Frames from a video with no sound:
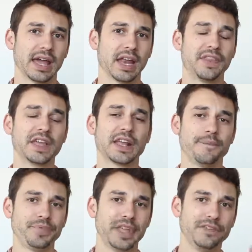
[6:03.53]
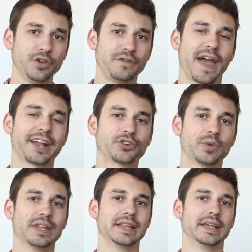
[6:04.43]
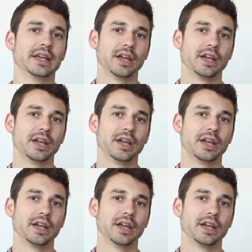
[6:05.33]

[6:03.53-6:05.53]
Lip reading: And I think if you factor in,